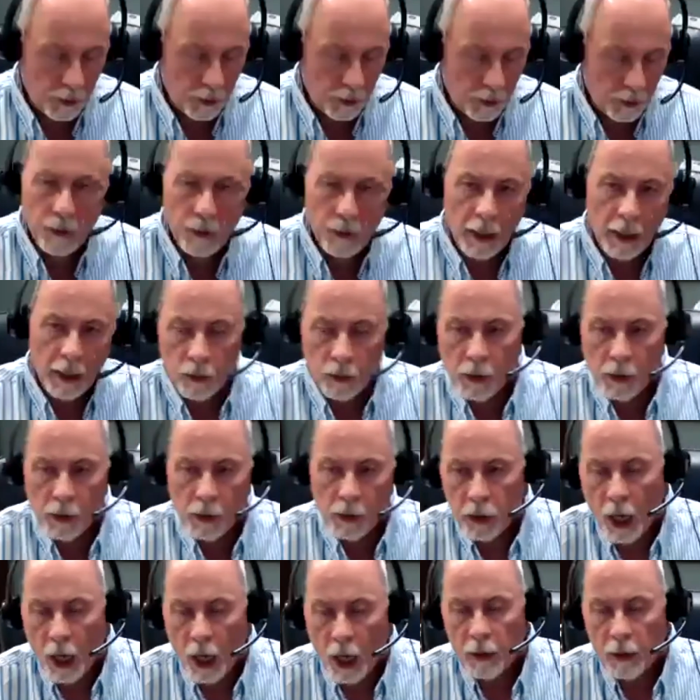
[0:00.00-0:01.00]
As we'll
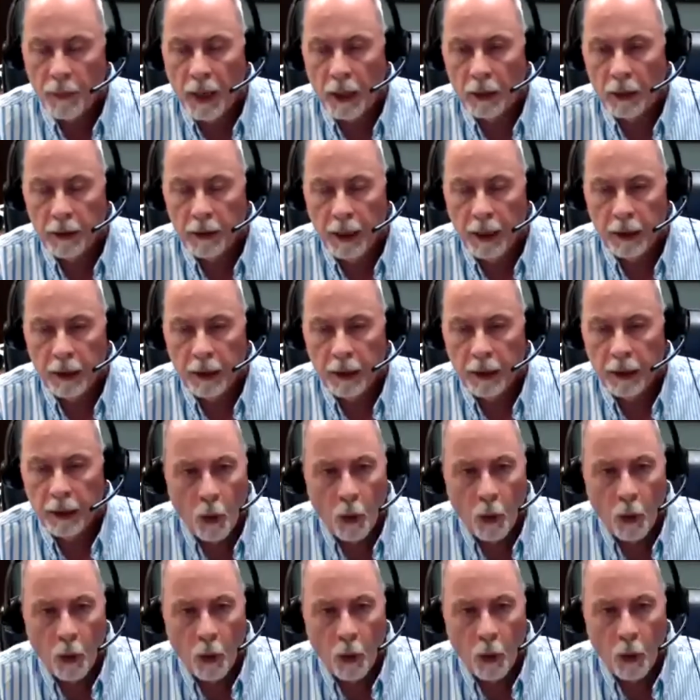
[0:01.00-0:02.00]
talk about later,
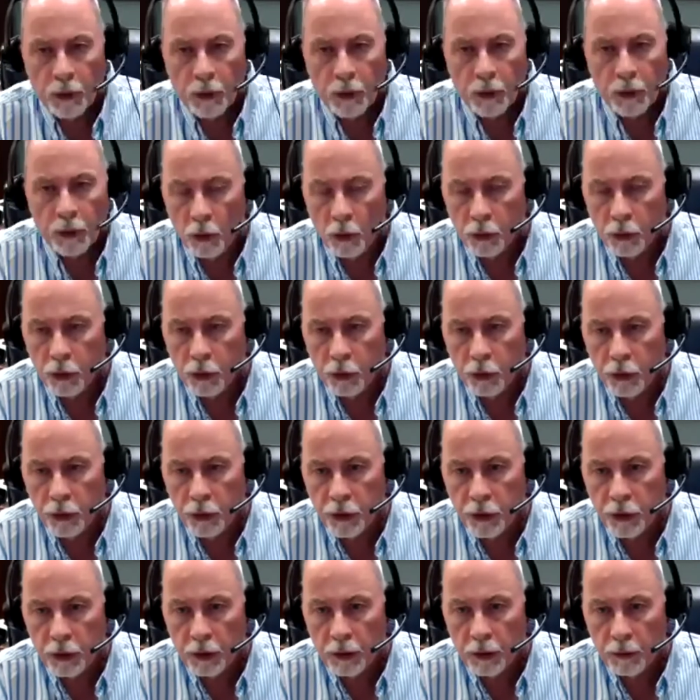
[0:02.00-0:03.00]
these Roman
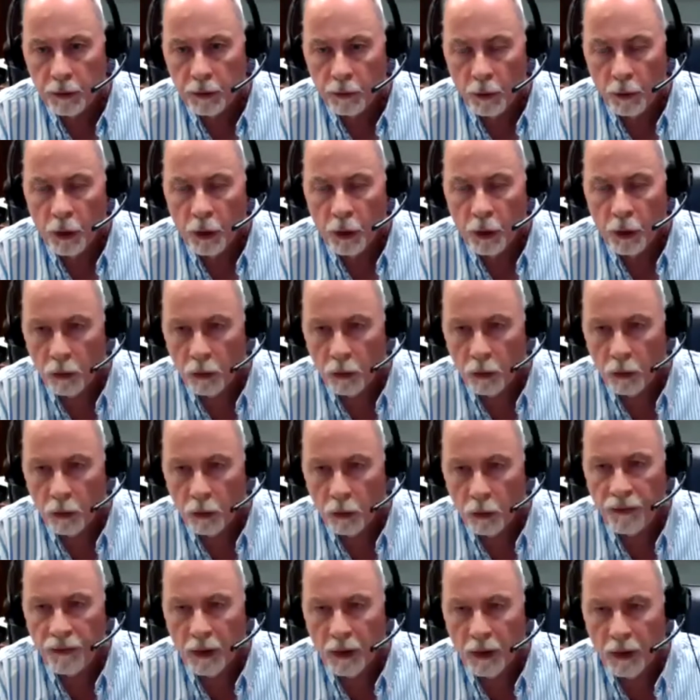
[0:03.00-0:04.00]
soldiers were
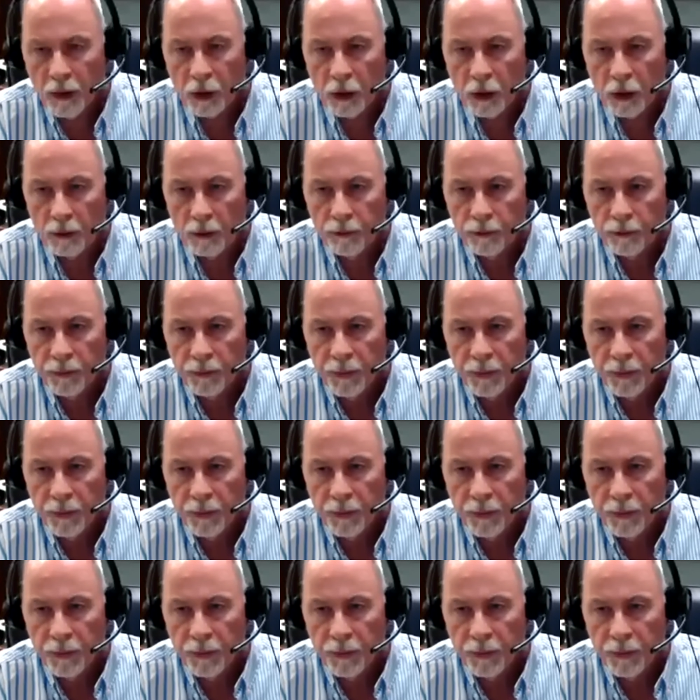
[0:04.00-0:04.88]
used to crucifixion.